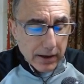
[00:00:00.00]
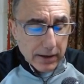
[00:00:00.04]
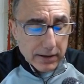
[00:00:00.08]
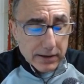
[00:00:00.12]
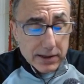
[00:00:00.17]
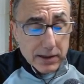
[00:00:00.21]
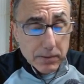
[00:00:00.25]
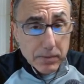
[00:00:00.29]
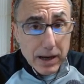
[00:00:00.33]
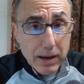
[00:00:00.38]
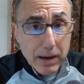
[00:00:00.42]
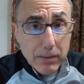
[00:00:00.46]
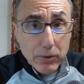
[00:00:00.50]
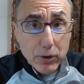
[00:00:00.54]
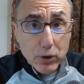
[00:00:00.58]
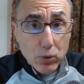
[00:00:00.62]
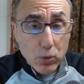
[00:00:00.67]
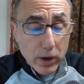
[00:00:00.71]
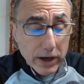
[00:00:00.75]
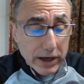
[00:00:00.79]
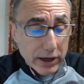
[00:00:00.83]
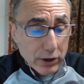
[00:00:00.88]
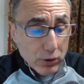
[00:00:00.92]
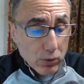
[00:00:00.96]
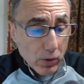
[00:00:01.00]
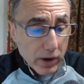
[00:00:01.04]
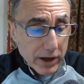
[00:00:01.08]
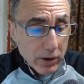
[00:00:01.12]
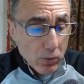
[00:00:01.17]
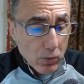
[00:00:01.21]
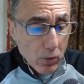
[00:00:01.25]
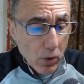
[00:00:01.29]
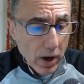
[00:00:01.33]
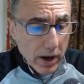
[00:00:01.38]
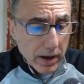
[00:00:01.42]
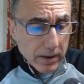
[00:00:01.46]
September
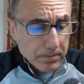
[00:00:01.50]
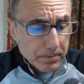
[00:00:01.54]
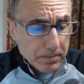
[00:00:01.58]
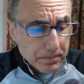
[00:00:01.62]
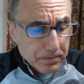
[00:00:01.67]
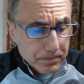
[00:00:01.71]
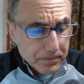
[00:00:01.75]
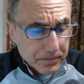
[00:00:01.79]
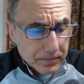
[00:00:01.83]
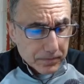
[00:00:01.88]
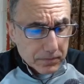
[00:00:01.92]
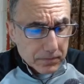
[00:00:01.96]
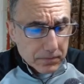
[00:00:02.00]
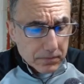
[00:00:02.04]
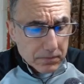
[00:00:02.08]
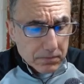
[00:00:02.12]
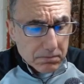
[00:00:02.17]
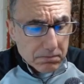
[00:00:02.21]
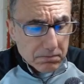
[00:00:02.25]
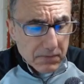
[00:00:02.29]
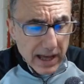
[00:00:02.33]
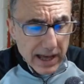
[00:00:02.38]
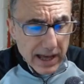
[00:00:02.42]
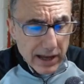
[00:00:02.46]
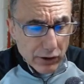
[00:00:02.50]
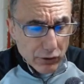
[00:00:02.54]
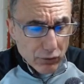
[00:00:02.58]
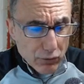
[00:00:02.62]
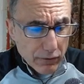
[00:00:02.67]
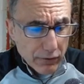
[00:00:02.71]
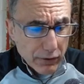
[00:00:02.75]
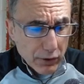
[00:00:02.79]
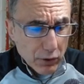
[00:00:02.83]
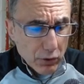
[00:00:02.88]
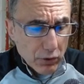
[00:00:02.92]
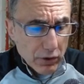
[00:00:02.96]
2021 and is
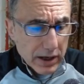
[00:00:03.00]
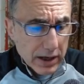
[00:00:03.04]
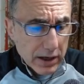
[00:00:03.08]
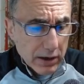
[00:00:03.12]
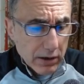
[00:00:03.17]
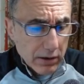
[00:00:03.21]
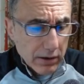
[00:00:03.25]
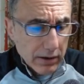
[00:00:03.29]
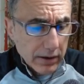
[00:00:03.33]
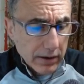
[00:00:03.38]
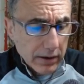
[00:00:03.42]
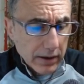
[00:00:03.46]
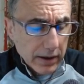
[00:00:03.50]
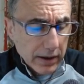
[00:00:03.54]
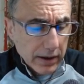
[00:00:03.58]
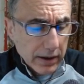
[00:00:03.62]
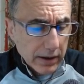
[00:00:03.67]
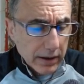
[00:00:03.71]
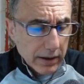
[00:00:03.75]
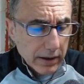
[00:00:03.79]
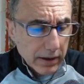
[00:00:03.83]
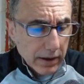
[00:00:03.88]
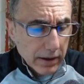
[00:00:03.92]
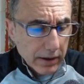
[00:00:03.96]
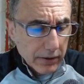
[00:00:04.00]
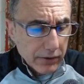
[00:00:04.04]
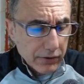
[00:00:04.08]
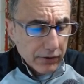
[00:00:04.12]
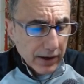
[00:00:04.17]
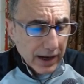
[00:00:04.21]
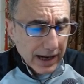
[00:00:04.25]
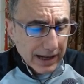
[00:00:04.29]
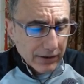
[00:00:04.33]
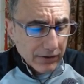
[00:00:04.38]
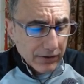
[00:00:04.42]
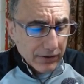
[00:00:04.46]
reviewed here in
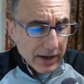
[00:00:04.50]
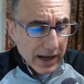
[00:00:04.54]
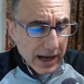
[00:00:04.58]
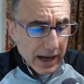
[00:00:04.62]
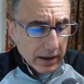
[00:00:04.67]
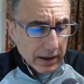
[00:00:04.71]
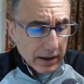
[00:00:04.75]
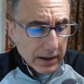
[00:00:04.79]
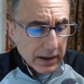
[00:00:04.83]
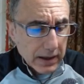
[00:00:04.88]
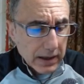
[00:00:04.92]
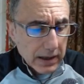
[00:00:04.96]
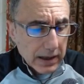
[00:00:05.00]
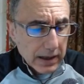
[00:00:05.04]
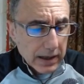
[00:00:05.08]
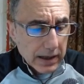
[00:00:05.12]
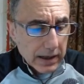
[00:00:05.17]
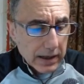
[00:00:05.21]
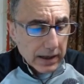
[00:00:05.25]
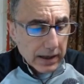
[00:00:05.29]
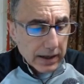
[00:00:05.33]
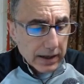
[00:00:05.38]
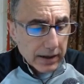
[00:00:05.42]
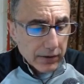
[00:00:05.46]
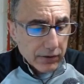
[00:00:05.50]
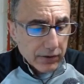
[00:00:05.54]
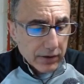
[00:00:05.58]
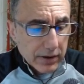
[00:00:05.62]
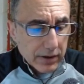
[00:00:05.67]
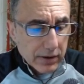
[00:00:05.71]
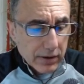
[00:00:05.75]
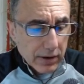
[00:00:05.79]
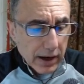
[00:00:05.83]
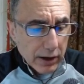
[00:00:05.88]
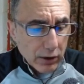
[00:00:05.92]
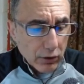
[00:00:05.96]
Science Daily is
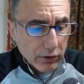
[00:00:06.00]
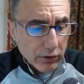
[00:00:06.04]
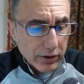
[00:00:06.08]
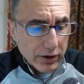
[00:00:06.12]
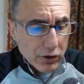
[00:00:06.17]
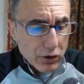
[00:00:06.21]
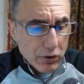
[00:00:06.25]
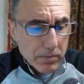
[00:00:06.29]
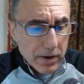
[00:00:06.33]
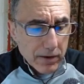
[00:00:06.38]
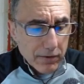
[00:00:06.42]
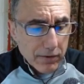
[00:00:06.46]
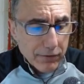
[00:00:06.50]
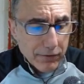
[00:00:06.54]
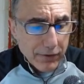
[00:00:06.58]
entitled, "Intermittent